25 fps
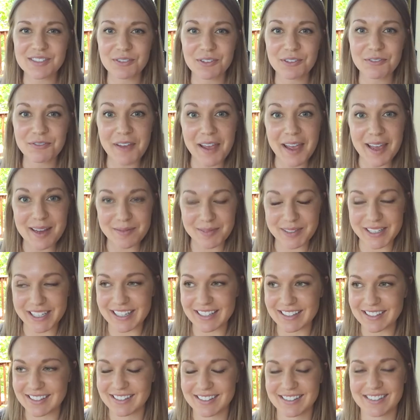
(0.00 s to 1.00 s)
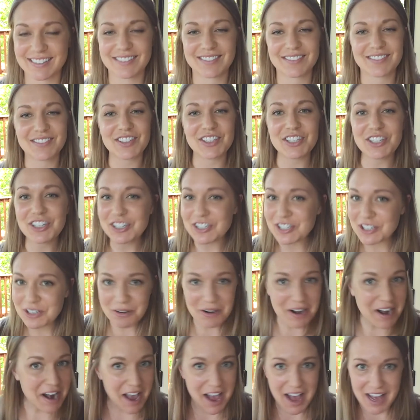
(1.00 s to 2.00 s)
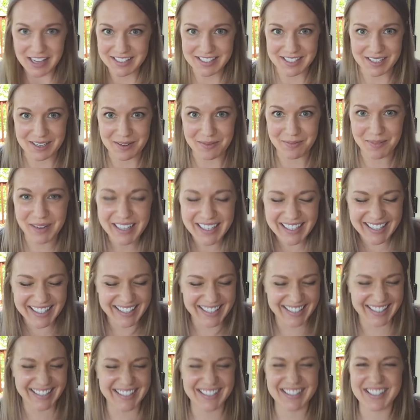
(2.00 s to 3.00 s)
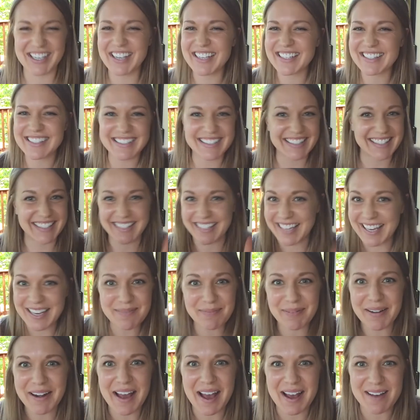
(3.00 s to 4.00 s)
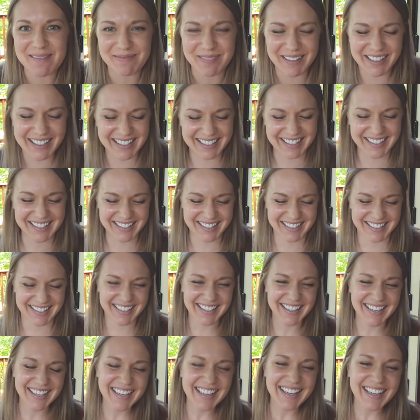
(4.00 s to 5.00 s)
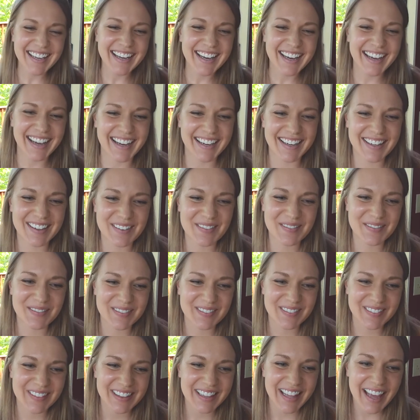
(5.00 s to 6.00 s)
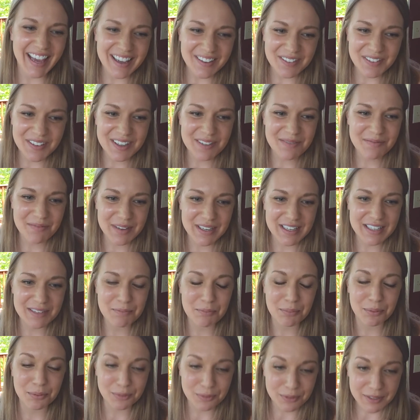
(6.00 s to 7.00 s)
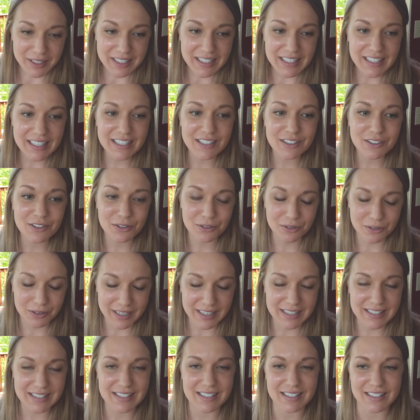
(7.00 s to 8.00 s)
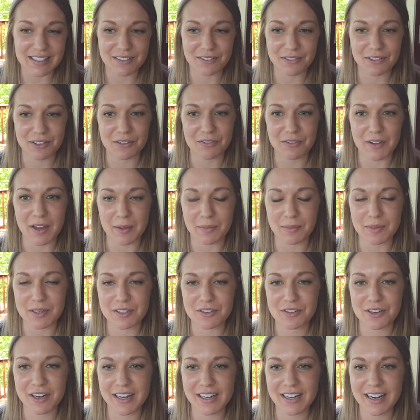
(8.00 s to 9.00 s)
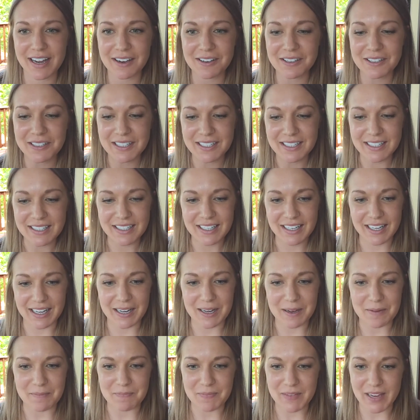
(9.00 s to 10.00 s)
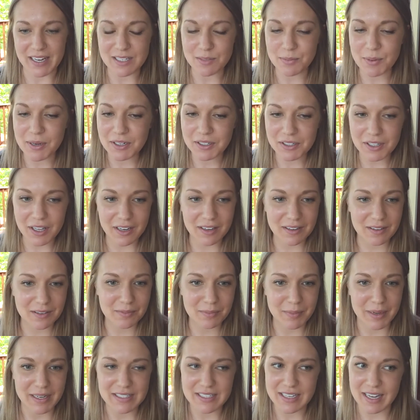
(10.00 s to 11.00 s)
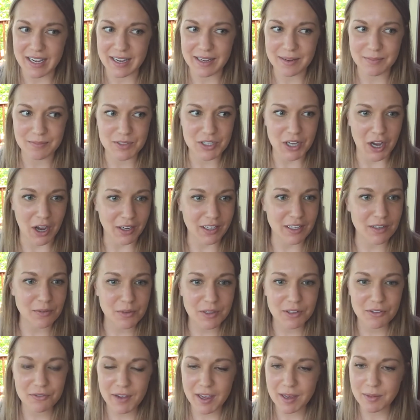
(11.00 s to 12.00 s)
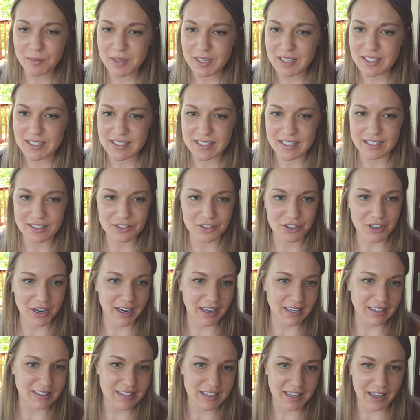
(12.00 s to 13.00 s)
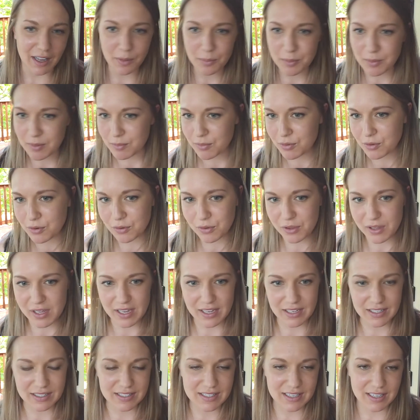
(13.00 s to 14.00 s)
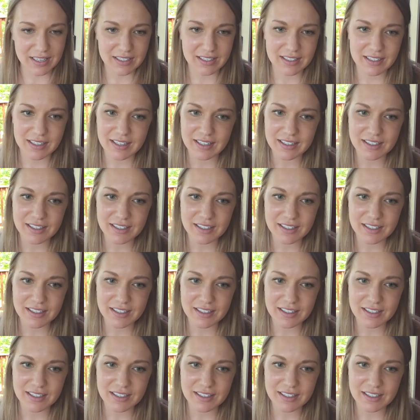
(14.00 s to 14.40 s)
for families. You're doing awesome. Just keep it up. life can be pretty crazy for families right now. I spend a lot of my time talking with families and trying to help them through things, and